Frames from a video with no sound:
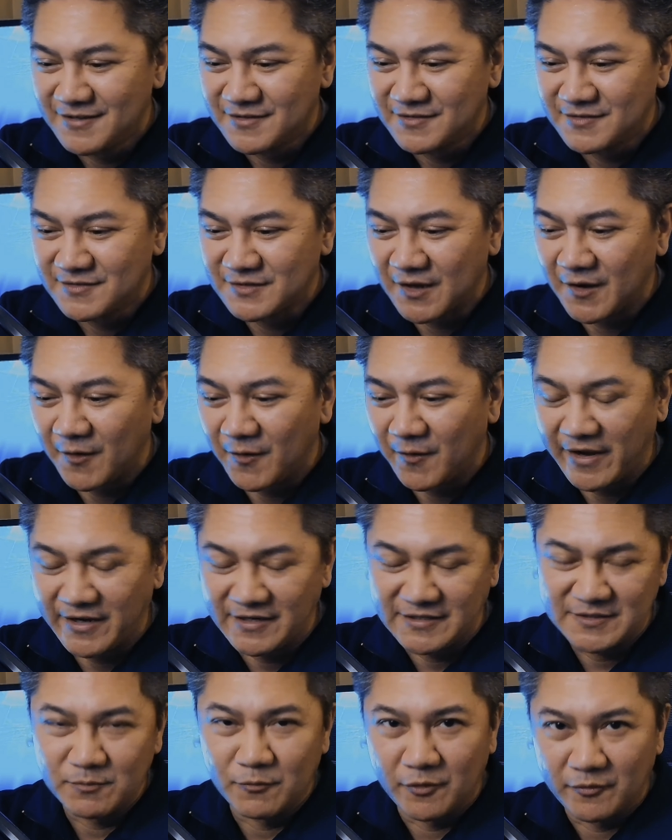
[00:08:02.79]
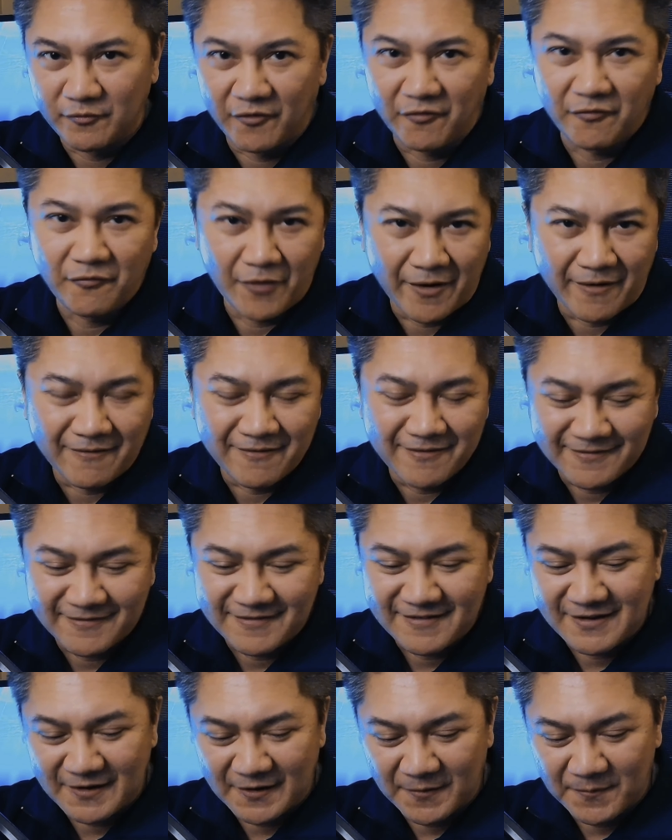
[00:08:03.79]
So, and it's more for fun,
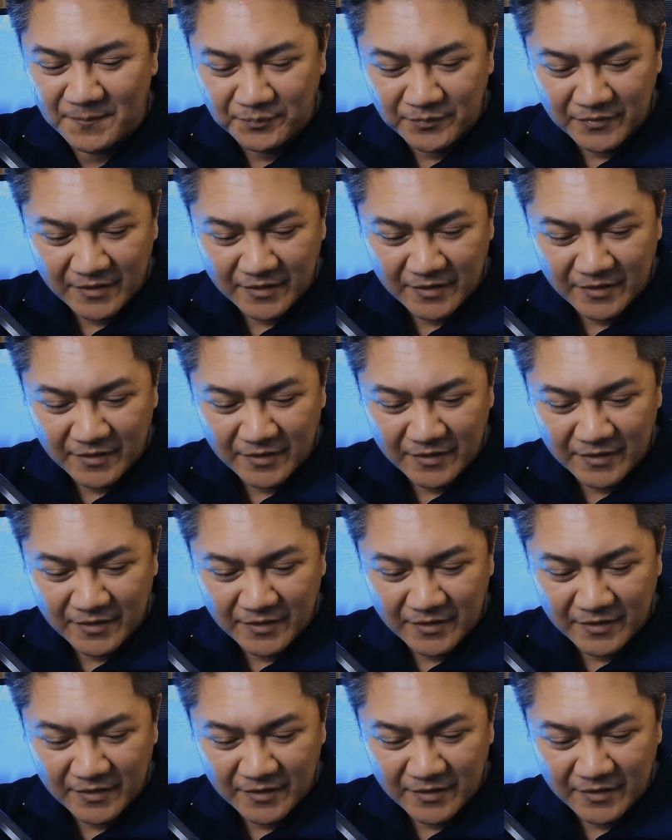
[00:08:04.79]
you know.